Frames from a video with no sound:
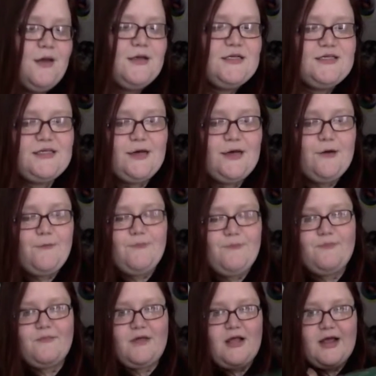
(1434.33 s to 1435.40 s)
So
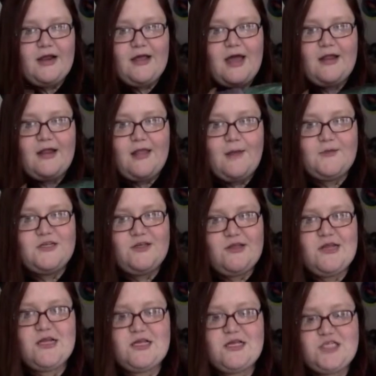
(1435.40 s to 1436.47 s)
I'm glad I had an
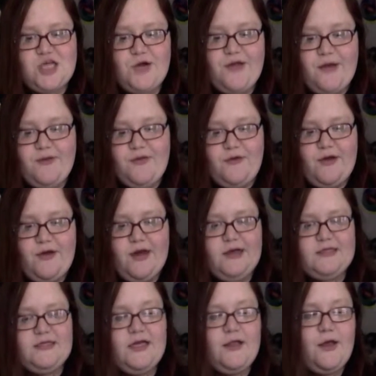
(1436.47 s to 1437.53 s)
opportunity to share that with you
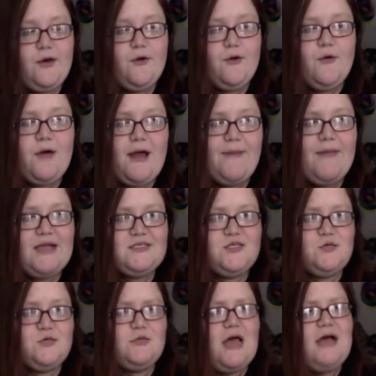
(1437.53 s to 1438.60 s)
guys. I know I meant
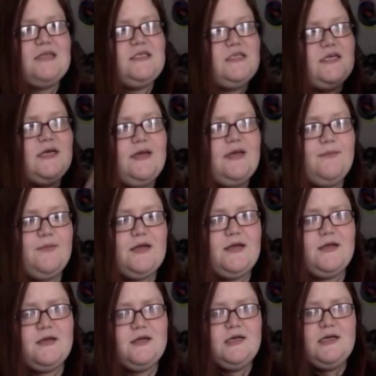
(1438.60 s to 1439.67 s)
to last time,
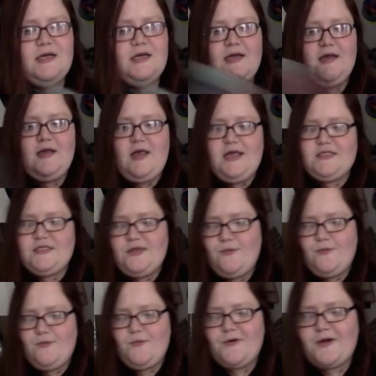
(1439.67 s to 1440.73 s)
but it
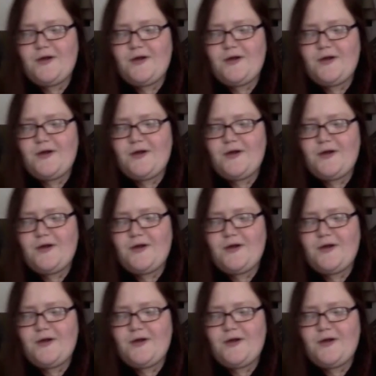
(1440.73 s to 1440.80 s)
didn't work